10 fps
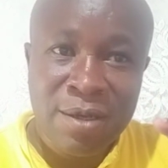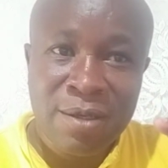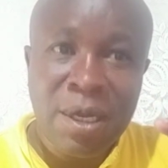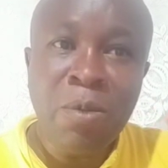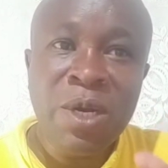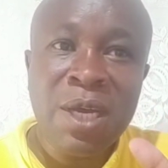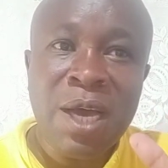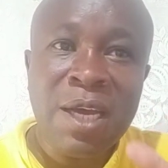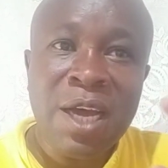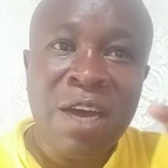Somebody
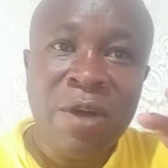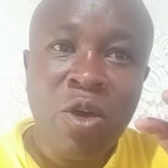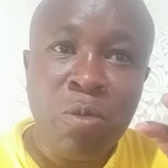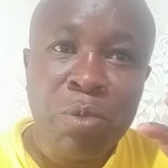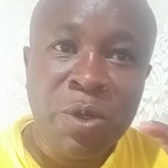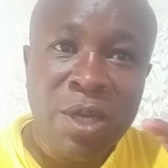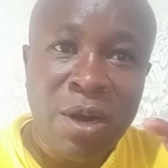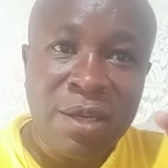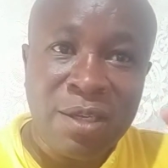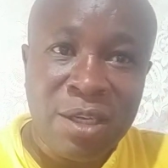can have a
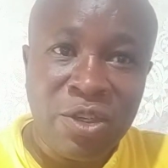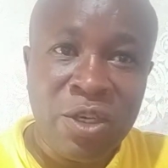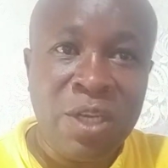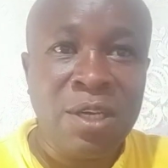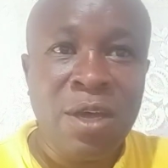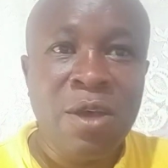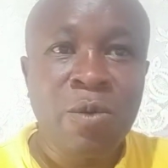computerized agenda